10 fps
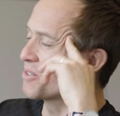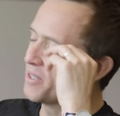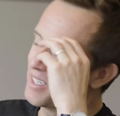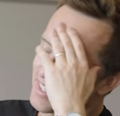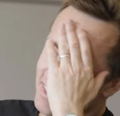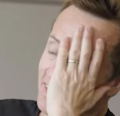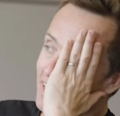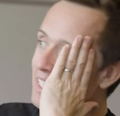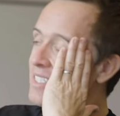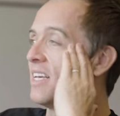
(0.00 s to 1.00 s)
good, isn't
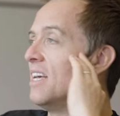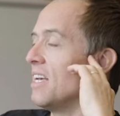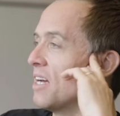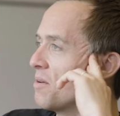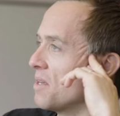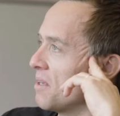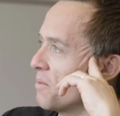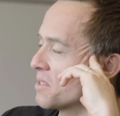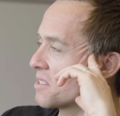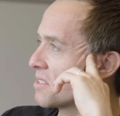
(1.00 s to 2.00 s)
it? It
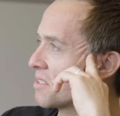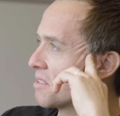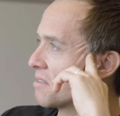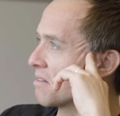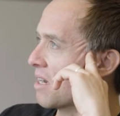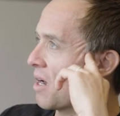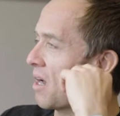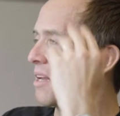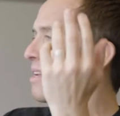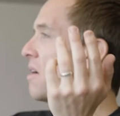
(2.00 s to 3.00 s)
was.
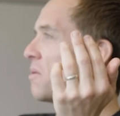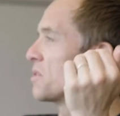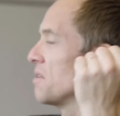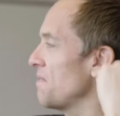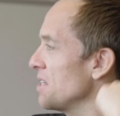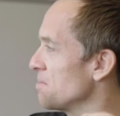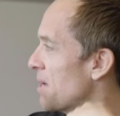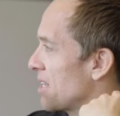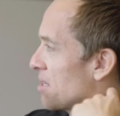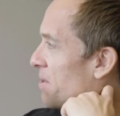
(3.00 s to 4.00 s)
I don't know. I was on the fence
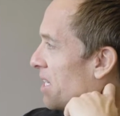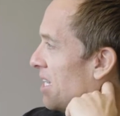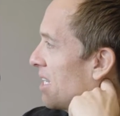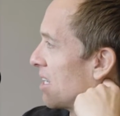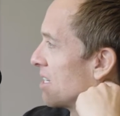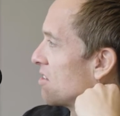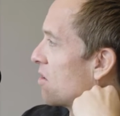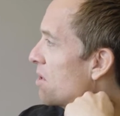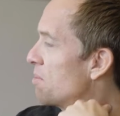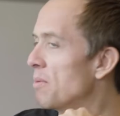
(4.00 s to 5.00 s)
about it at the beginning. I didn't
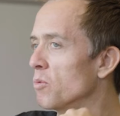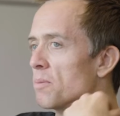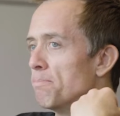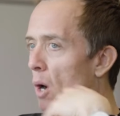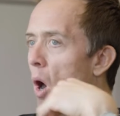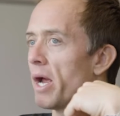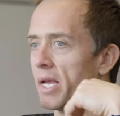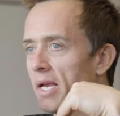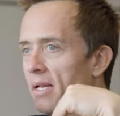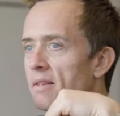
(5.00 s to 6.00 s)
know whether people would buy
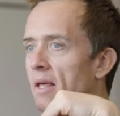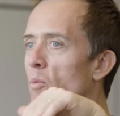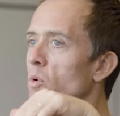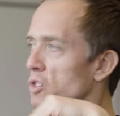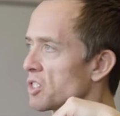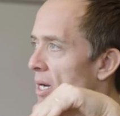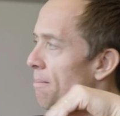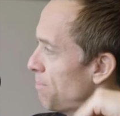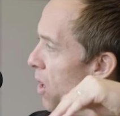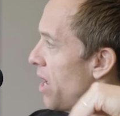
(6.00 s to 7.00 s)
in, and there was
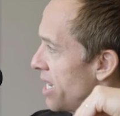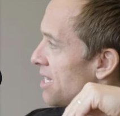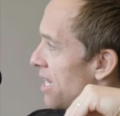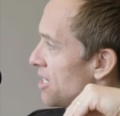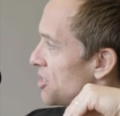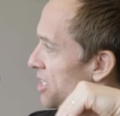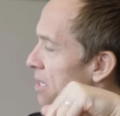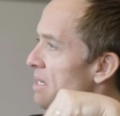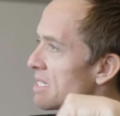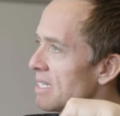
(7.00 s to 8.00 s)
some buy-in last
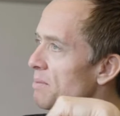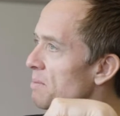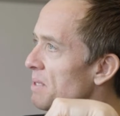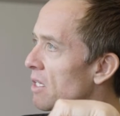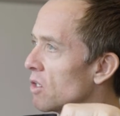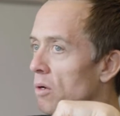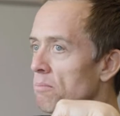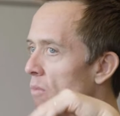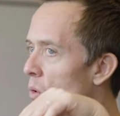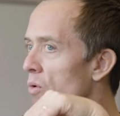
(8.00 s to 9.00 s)
year, but it seems to be a lot
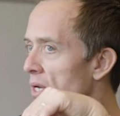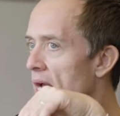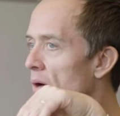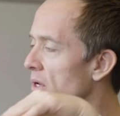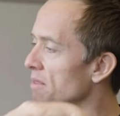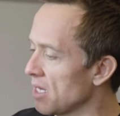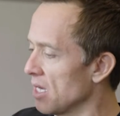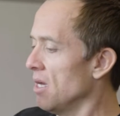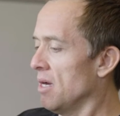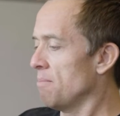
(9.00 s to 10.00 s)
more now. And I think
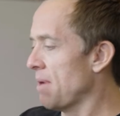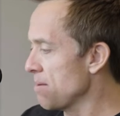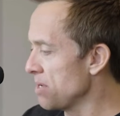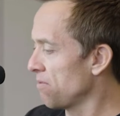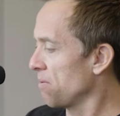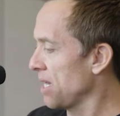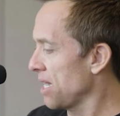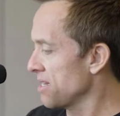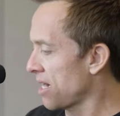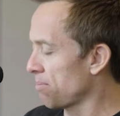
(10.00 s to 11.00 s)
maybe if we
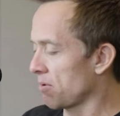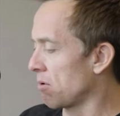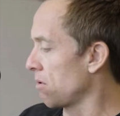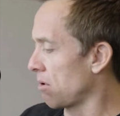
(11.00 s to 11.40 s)
end up,